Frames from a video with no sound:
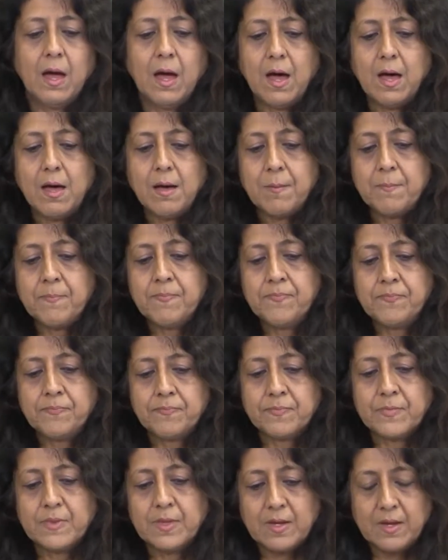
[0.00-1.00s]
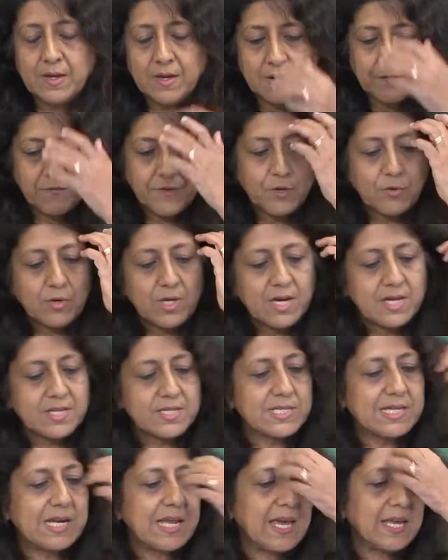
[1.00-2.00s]
A few
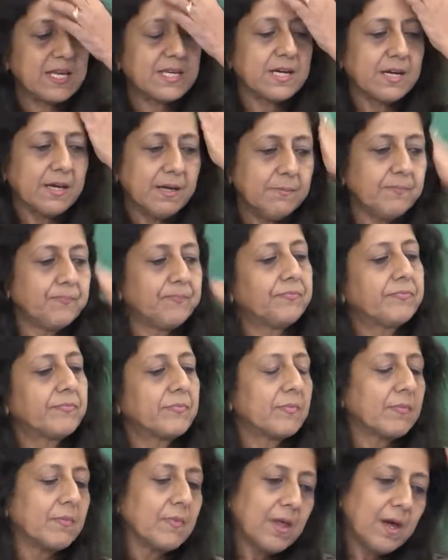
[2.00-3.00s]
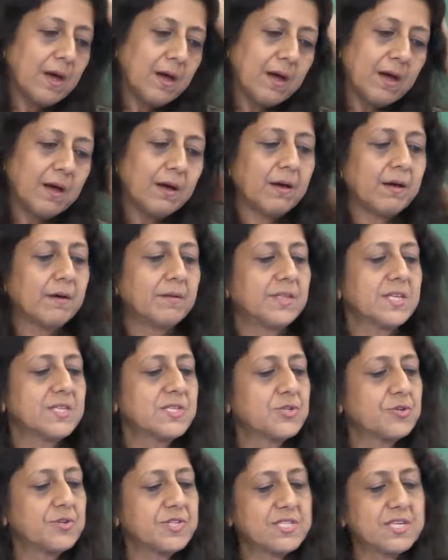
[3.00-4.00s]
years later,
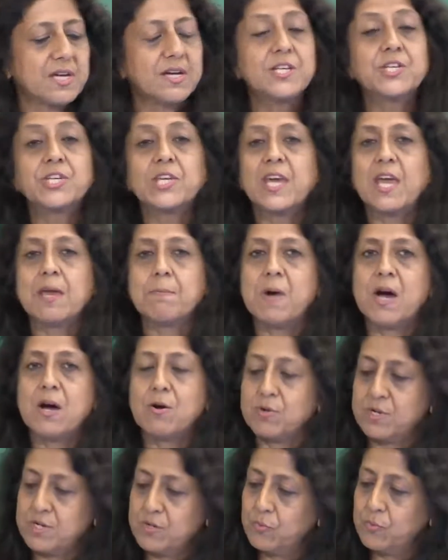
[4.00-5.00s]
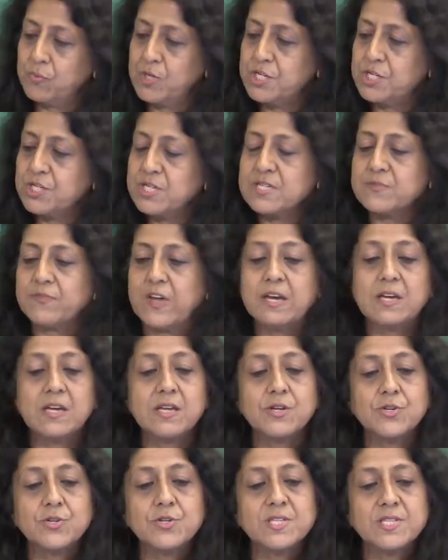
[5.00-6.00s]
this research came out, which is very
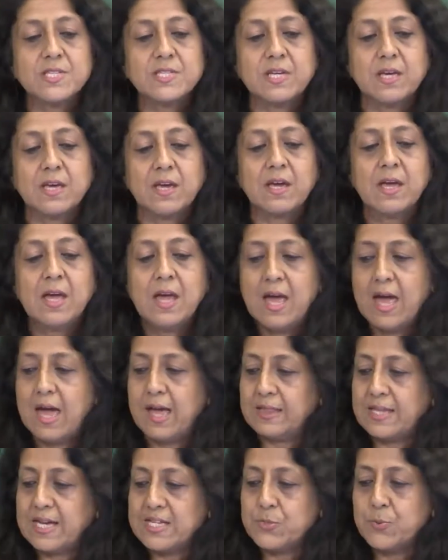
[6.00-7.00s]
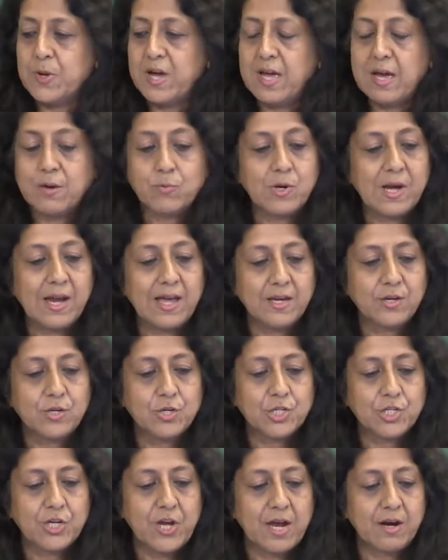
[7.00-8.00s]
interesting, and that's why I would like
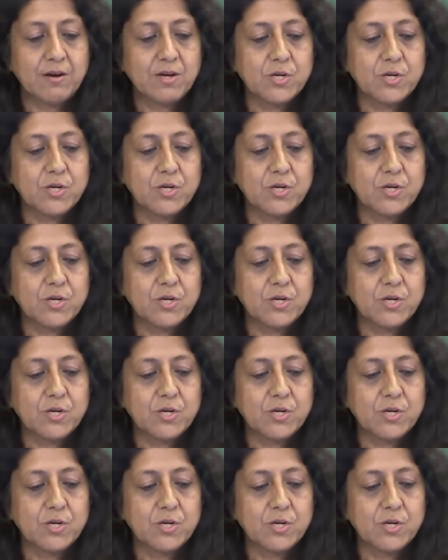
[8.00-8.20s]
to share